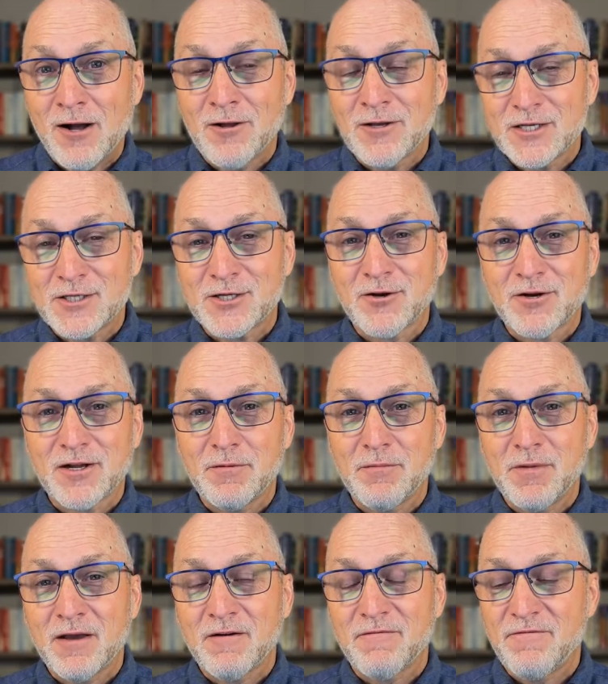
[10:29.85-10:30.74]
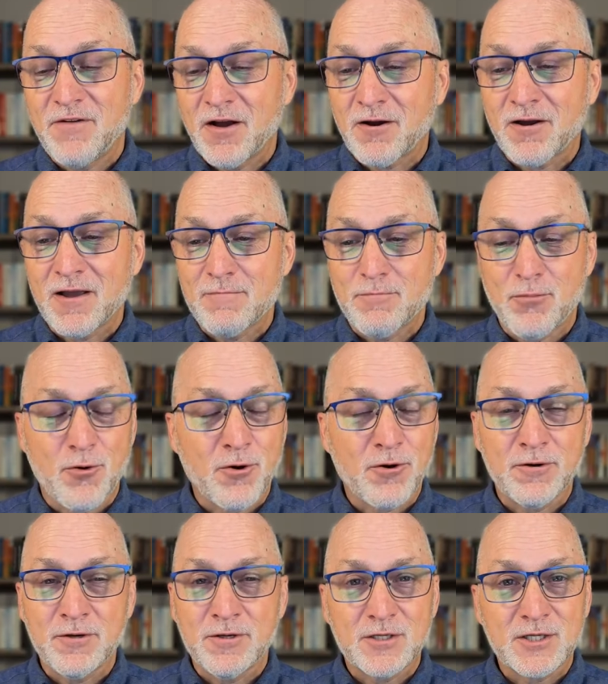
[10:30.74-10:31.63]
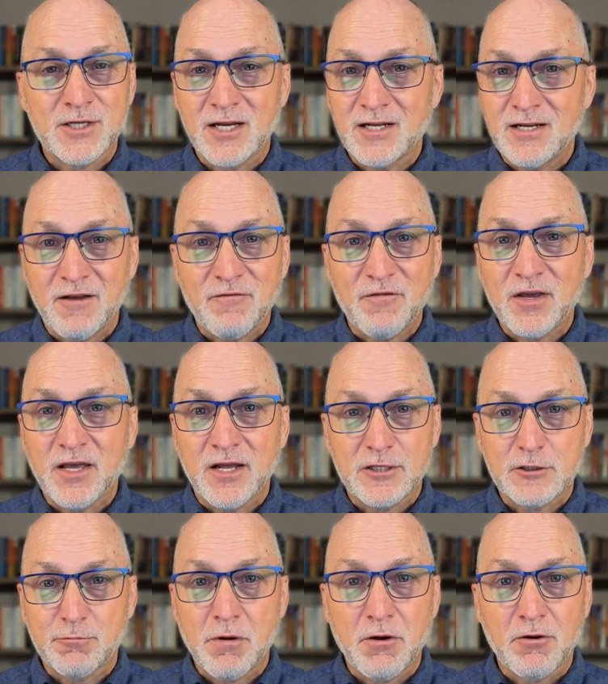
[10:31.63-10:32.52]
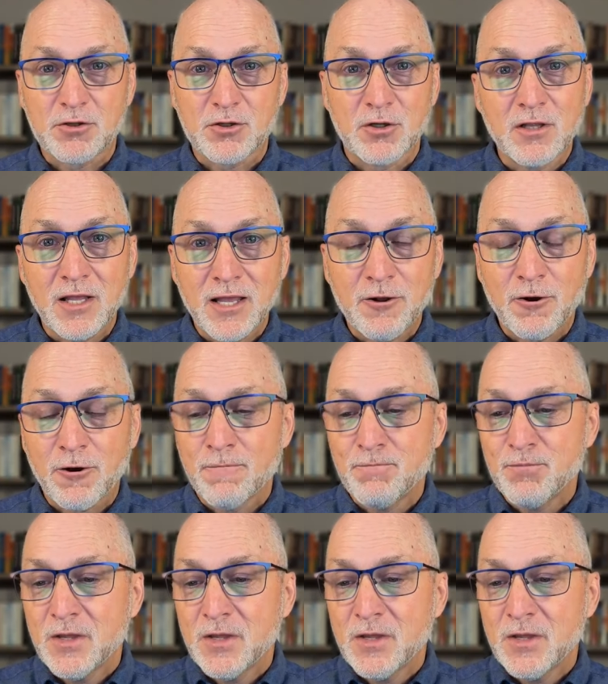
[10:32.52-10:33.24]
He's still going to be a very important, significant spiritual leader.